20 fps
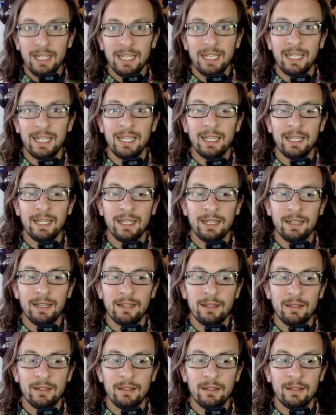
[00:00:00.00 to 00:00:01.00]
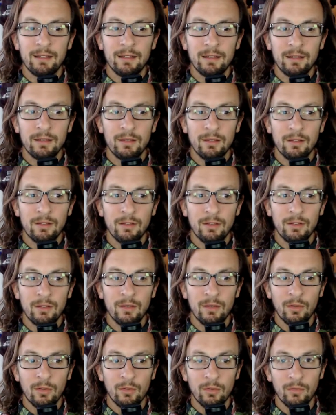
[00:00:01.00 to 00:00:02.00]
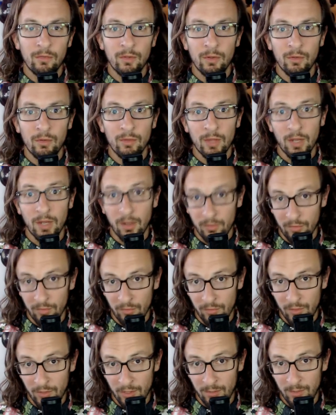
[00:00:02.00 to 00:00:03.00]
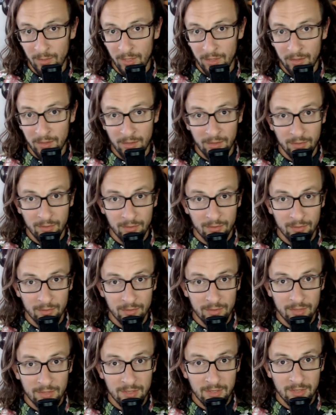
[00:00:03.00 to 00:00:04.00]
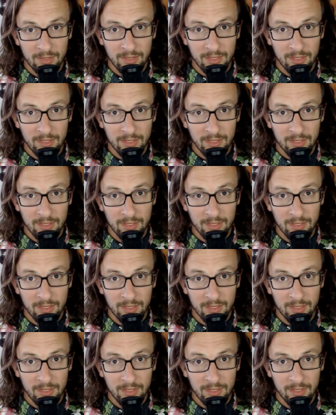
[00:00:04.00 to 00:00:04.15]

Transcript: And those of you that also follow me on those